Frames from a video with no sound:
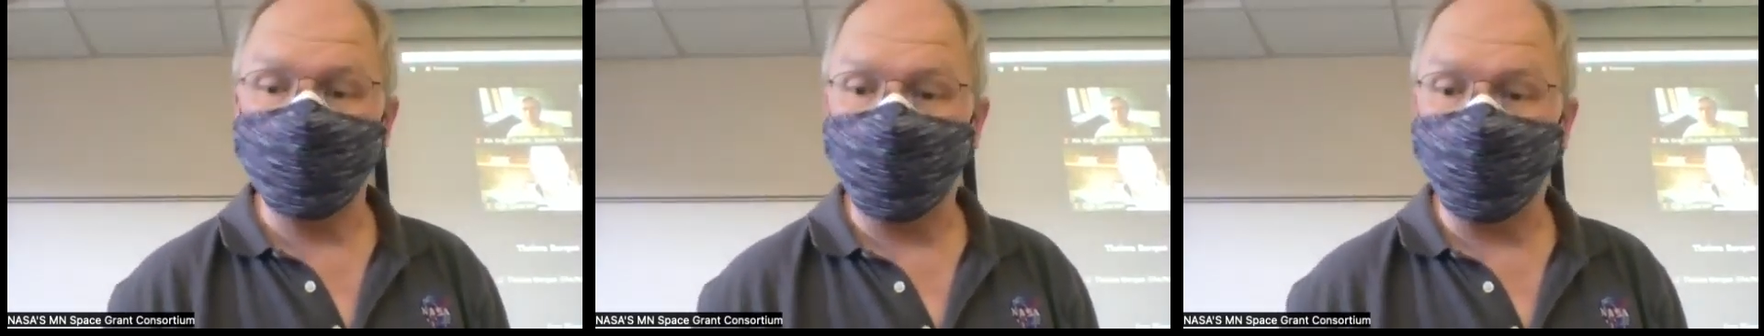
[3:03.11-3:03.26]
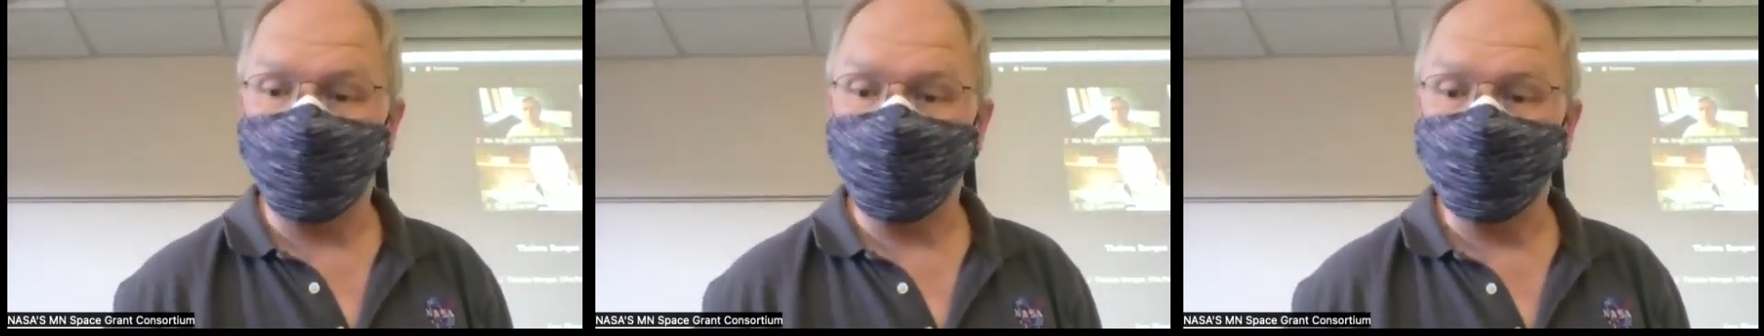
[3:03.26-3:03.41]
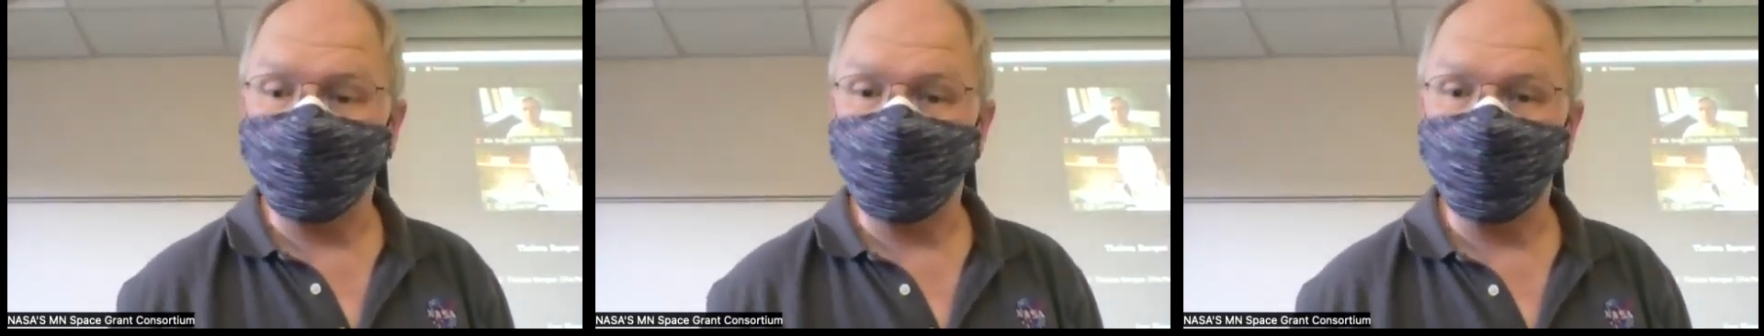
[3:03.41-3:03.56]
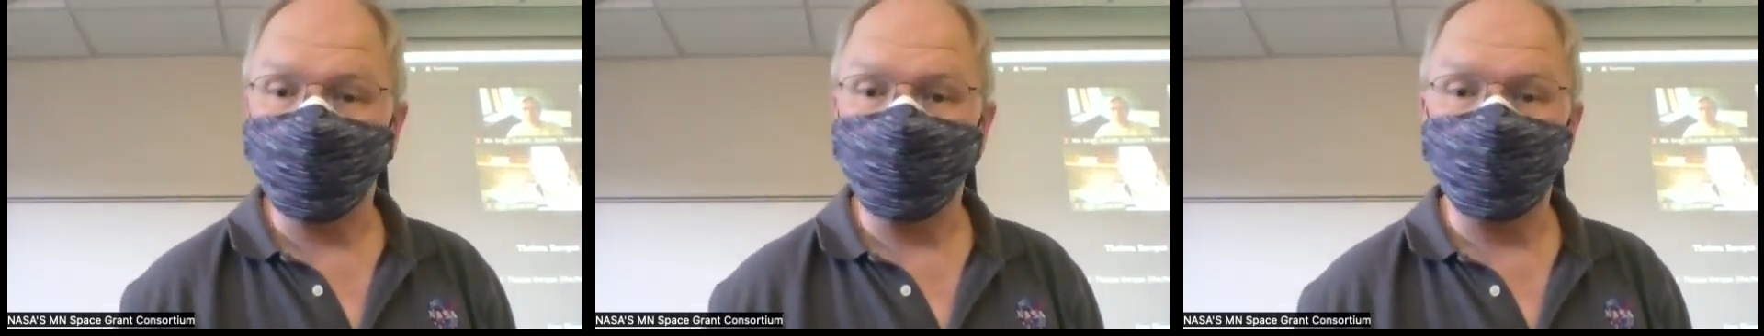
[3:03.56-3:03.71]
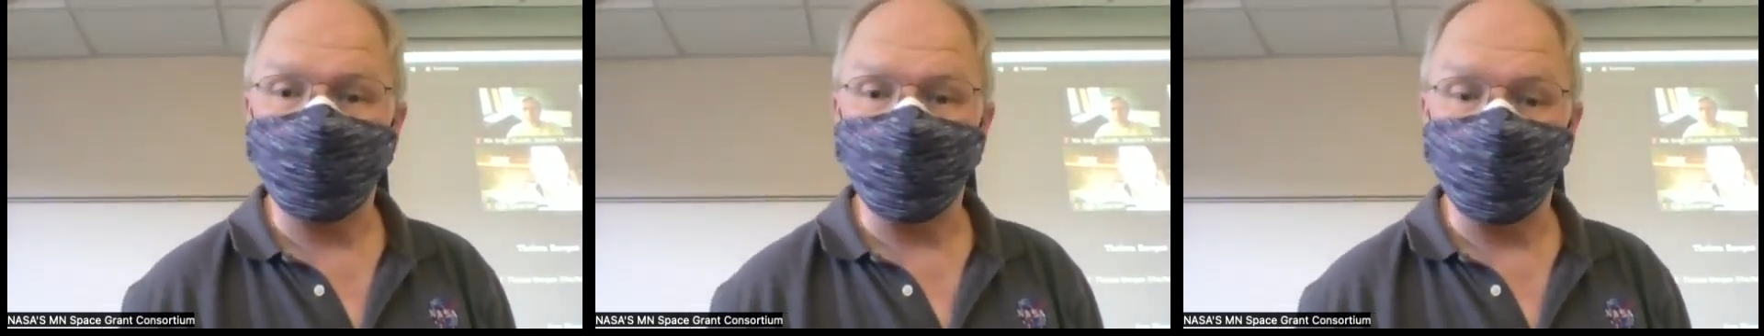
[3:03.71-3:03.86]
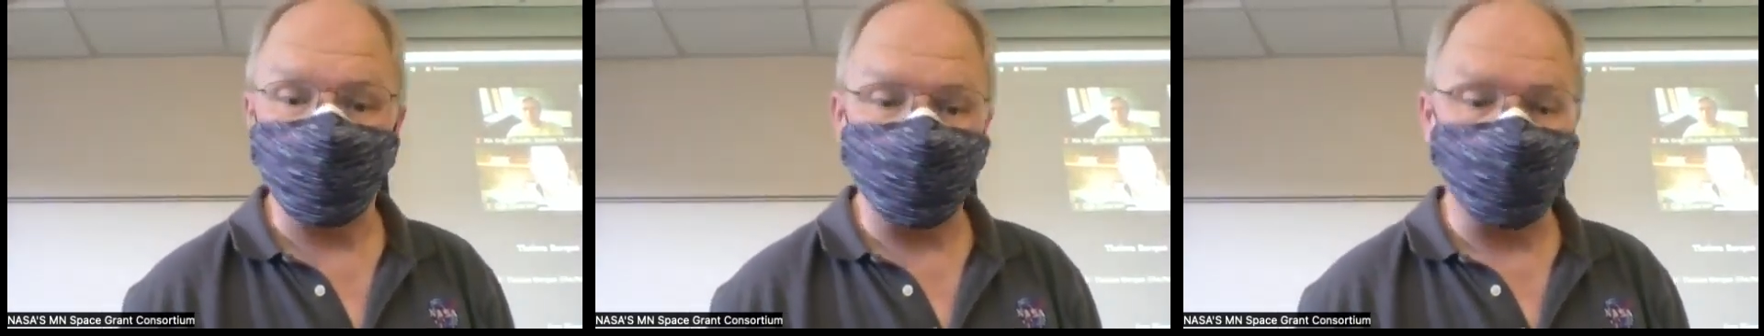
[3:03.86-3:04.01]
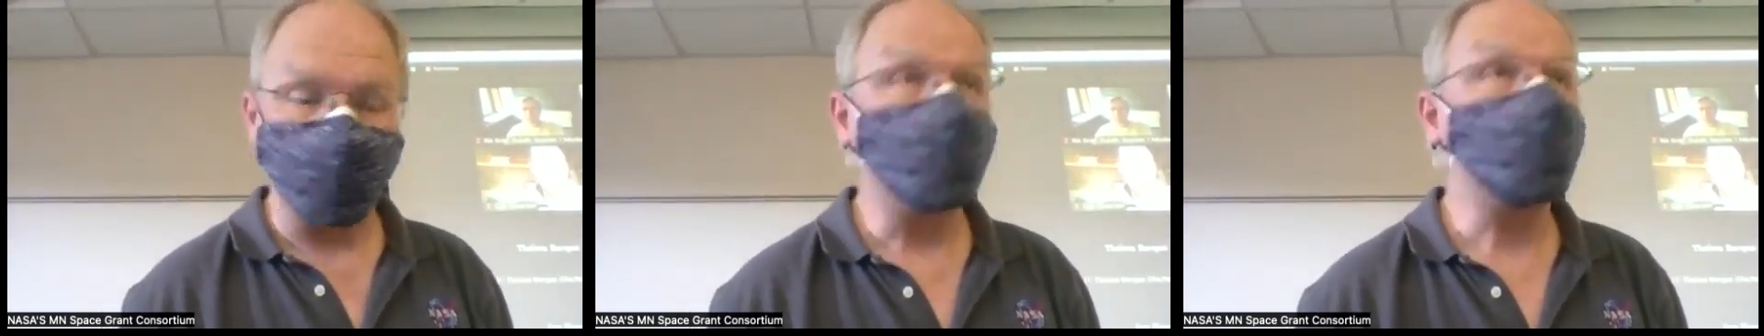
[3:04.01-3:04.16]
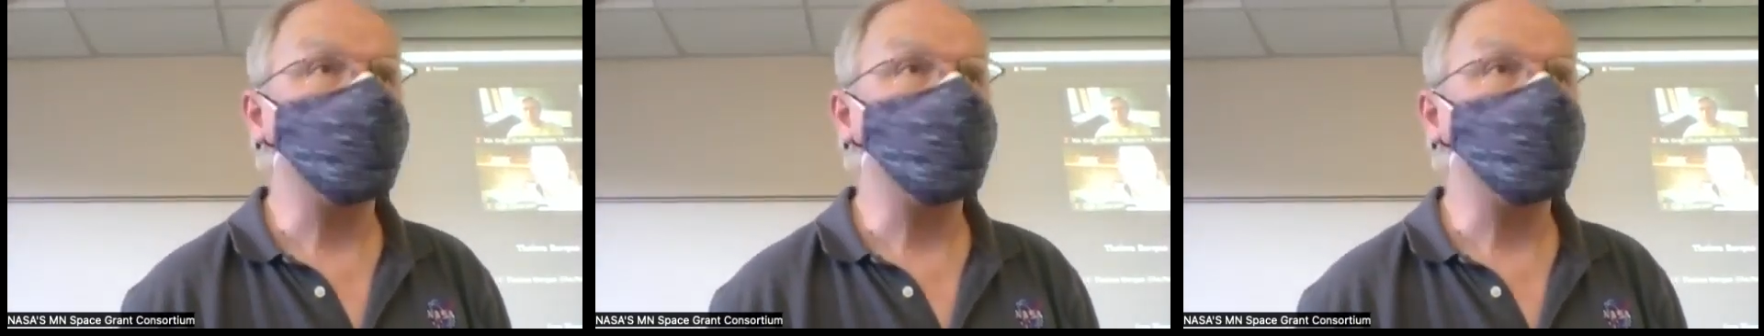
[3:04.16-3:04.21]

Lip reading: on 2 Zoom